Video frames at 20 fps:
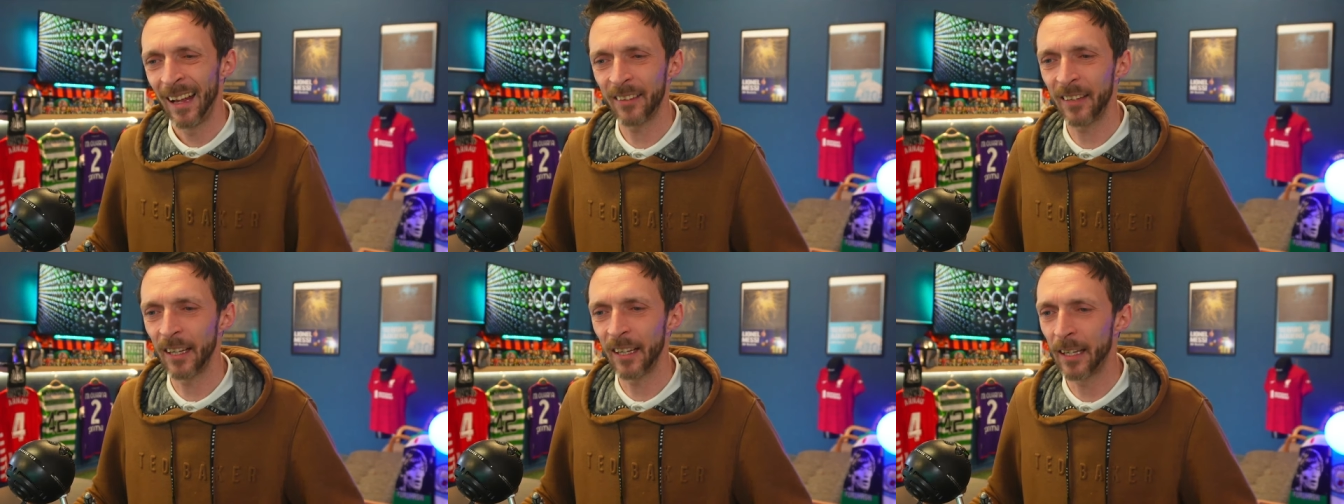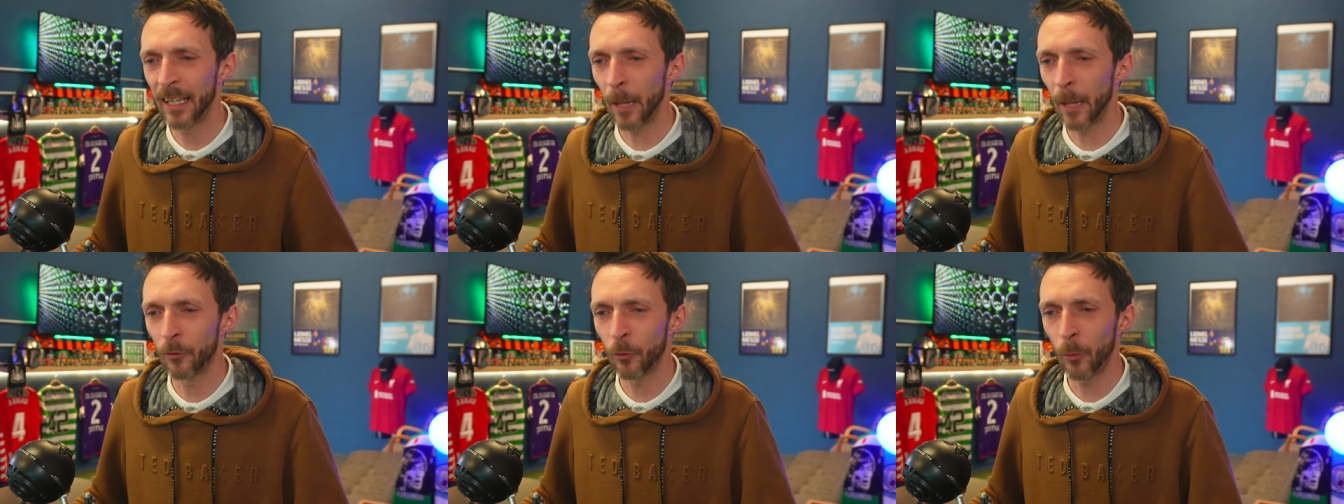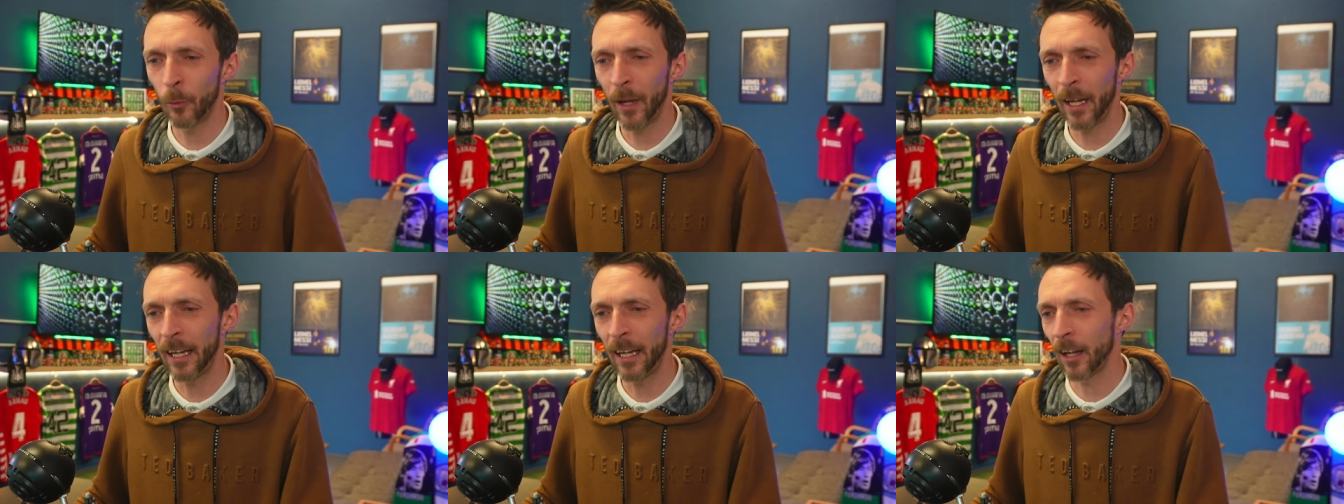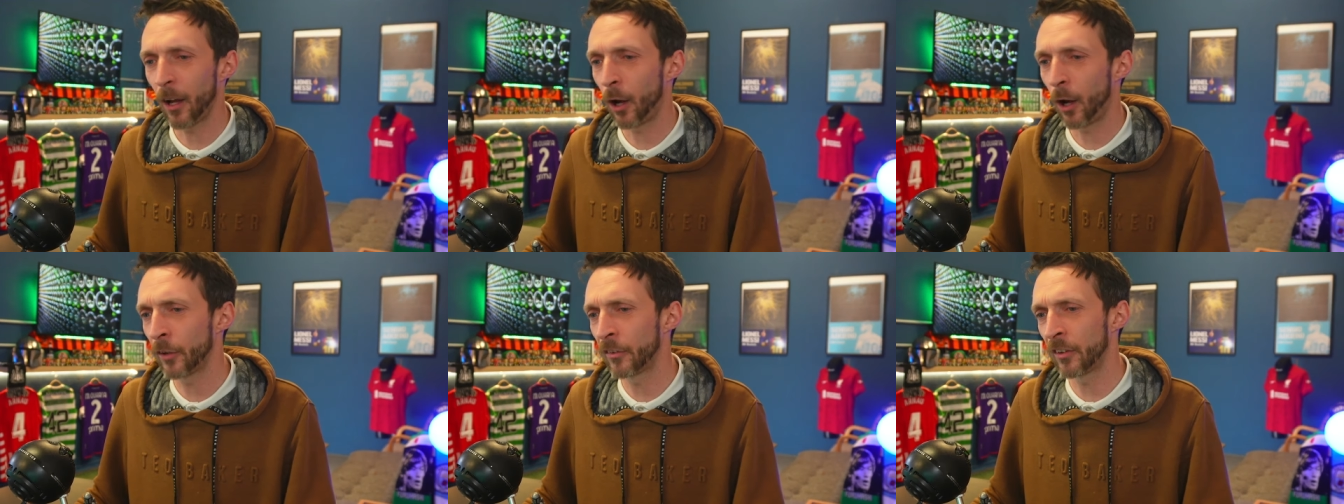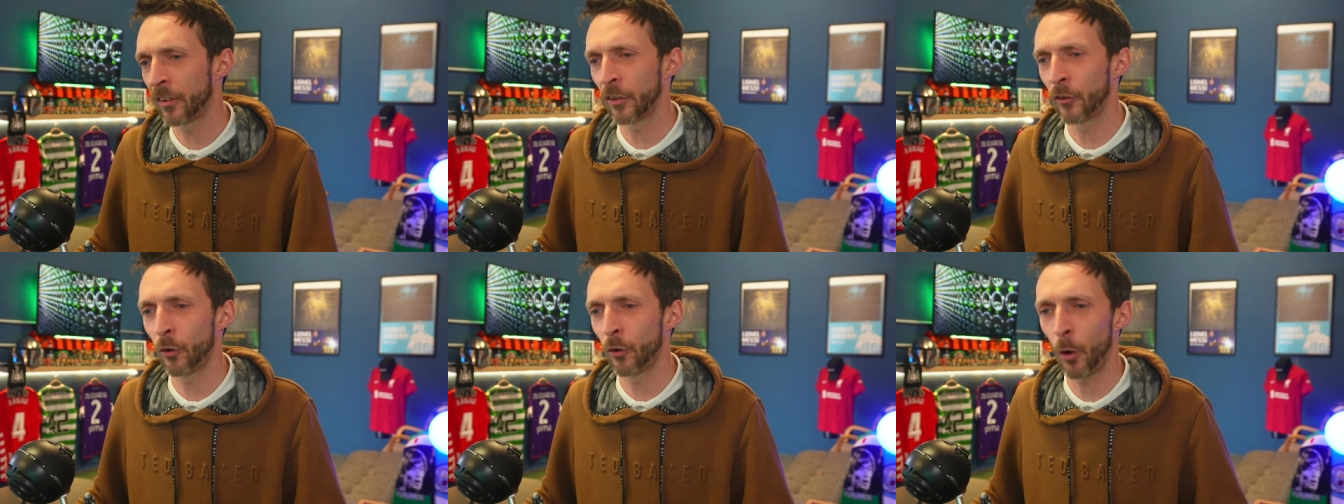I say Gibbs-White,
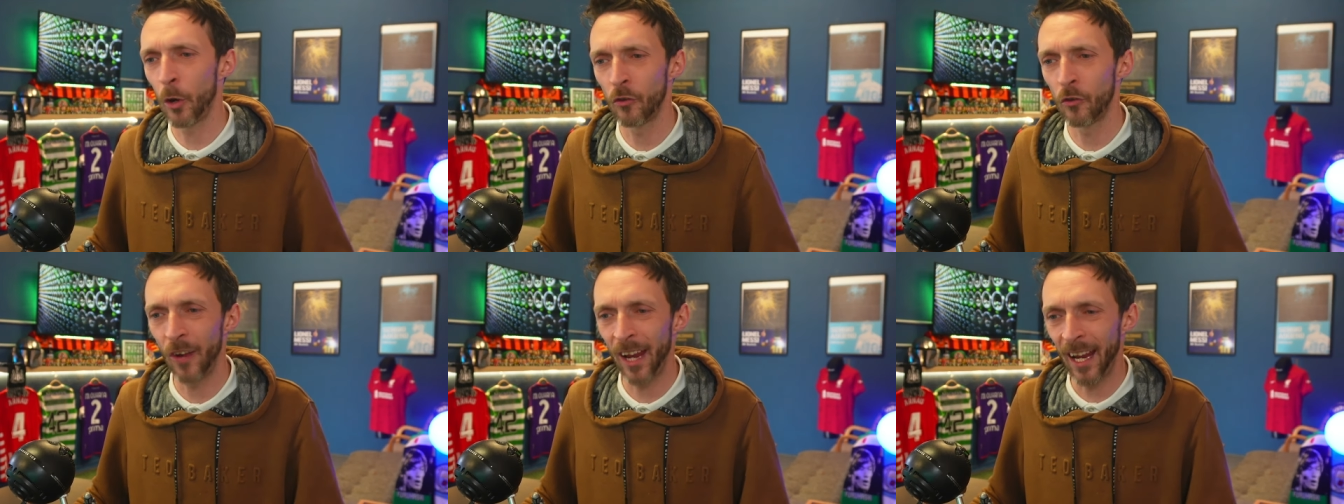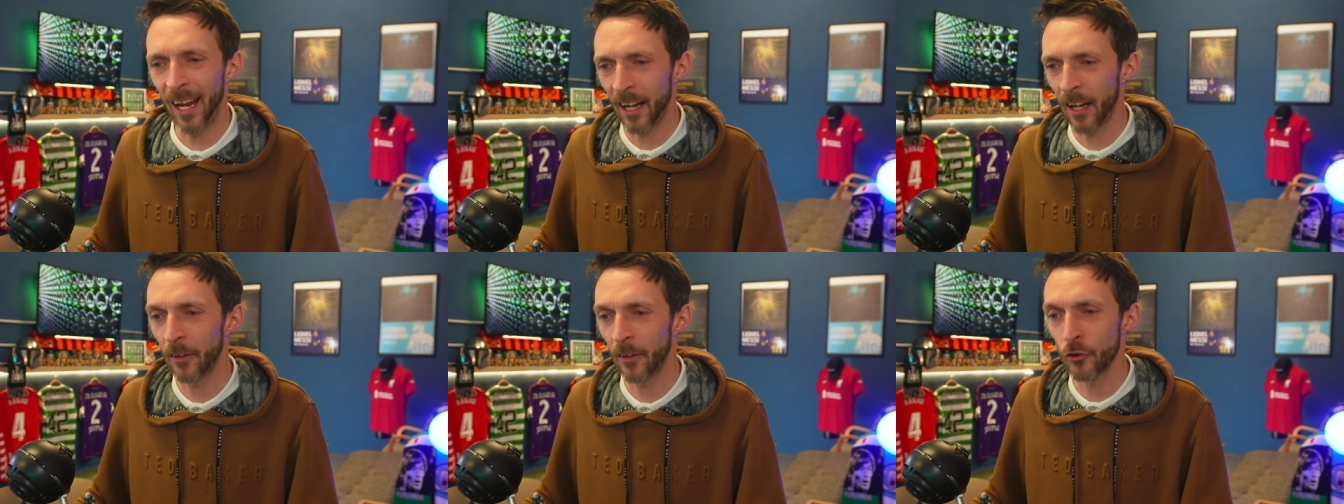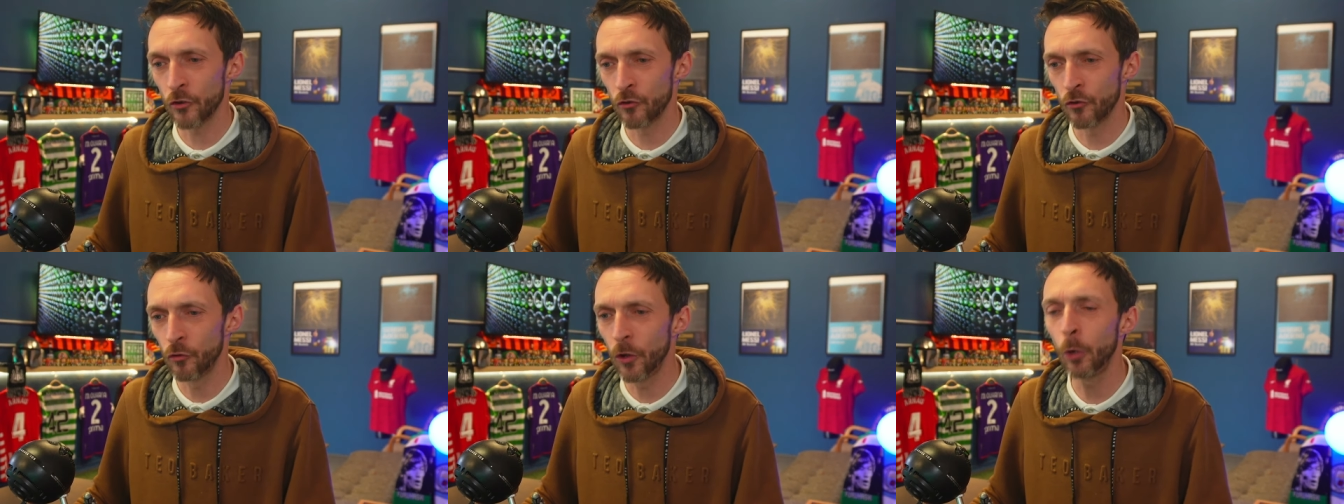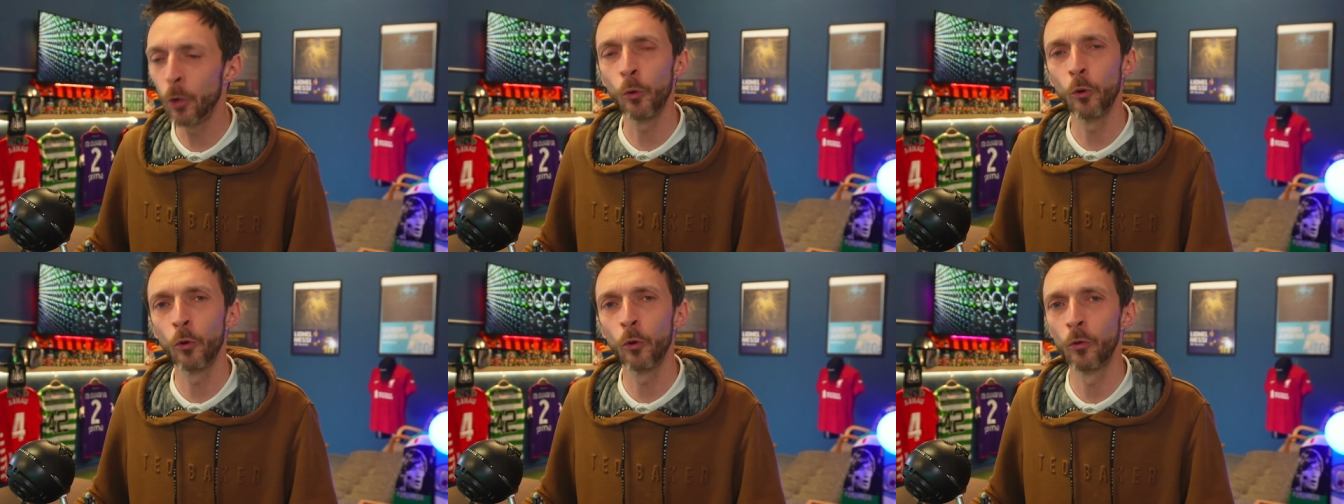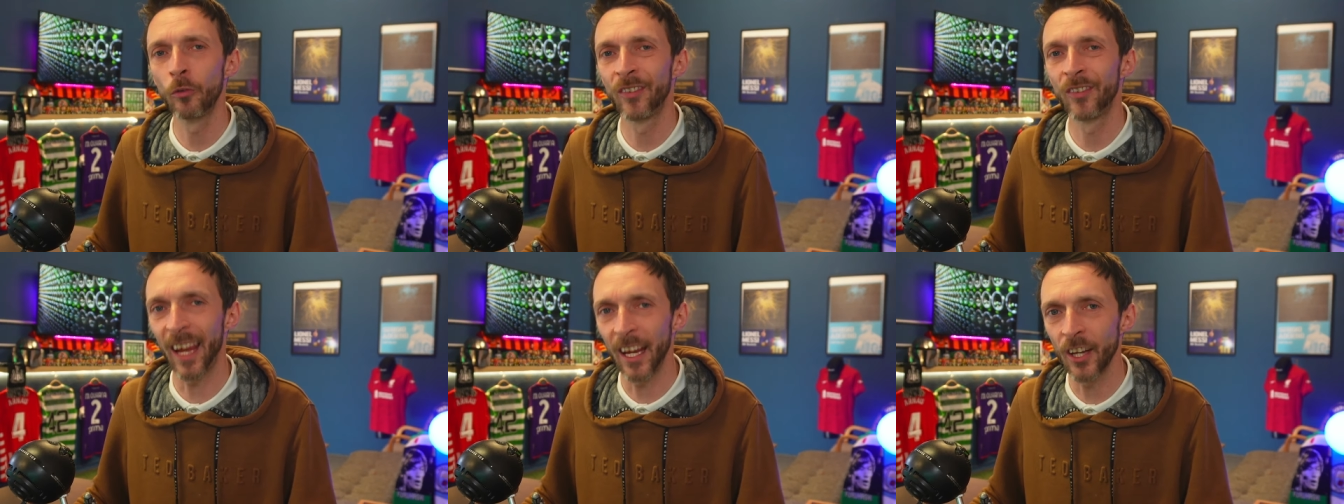Hudson-Odoi, Reina, there's real
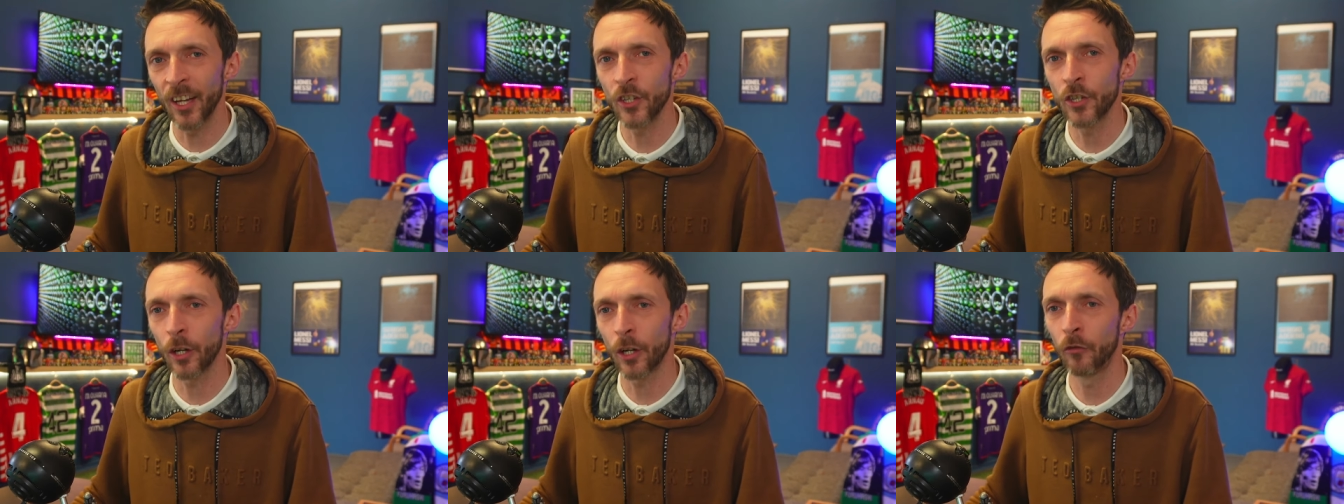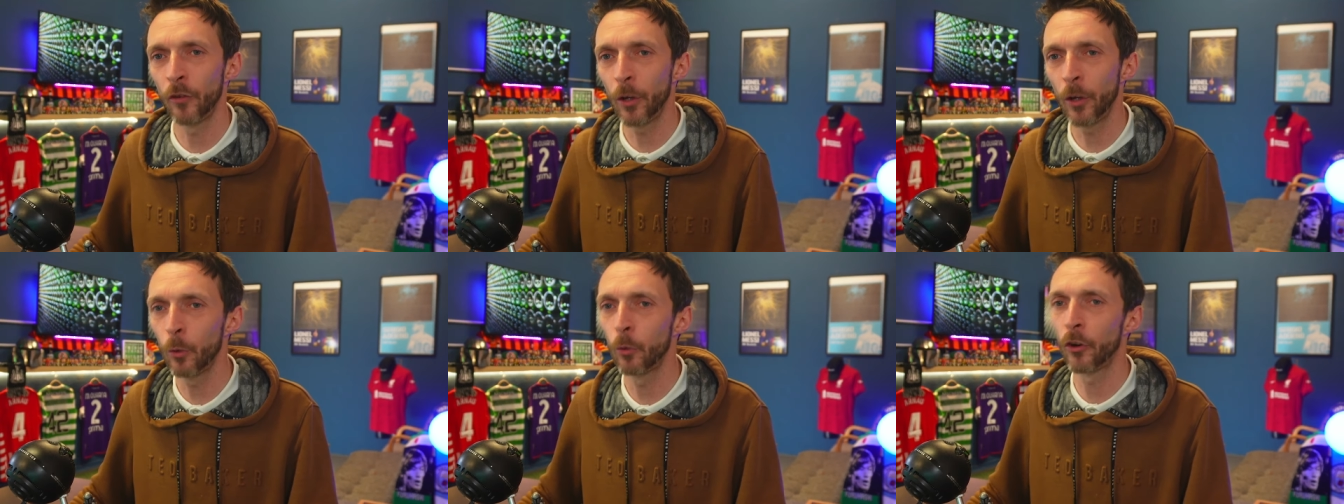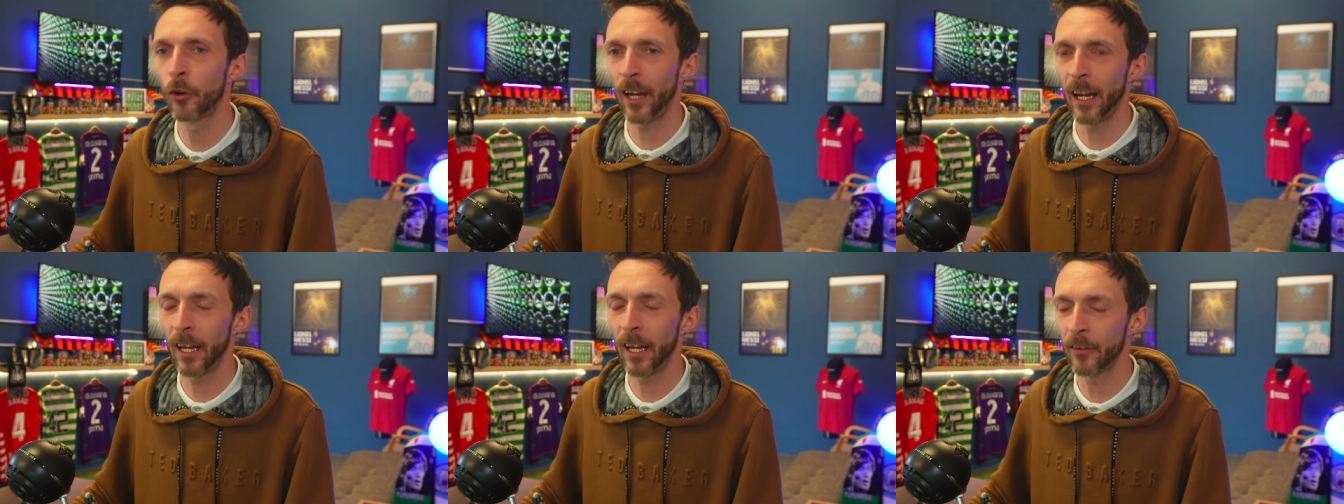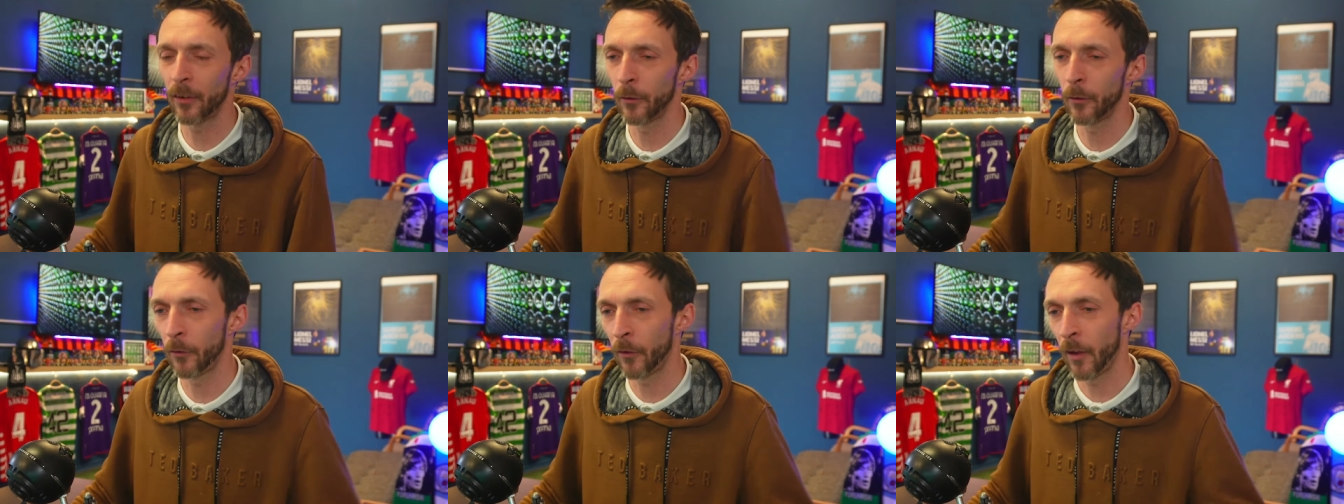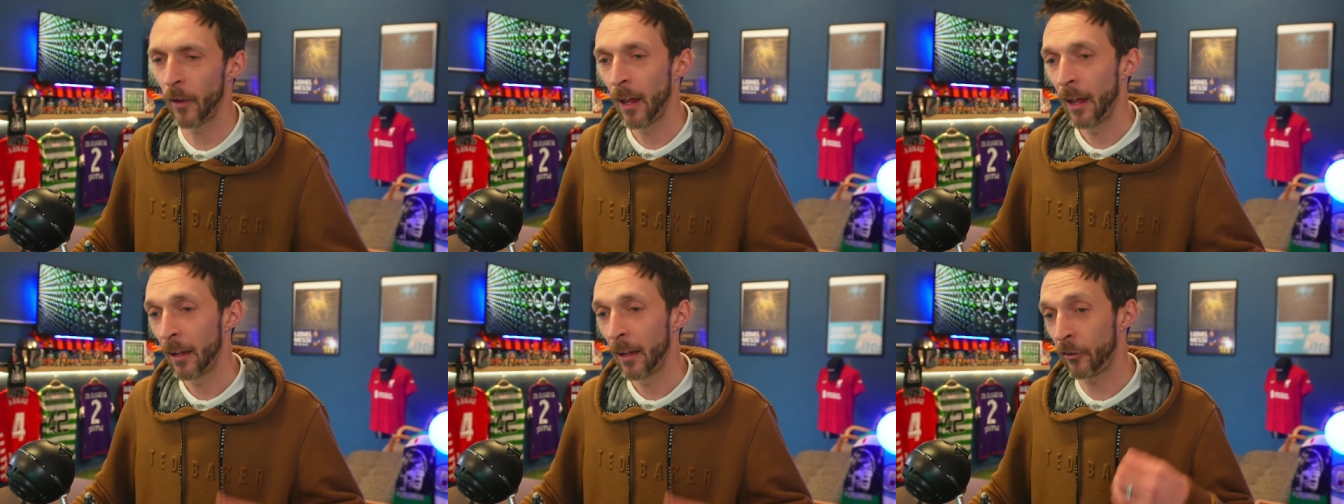danger, real creative,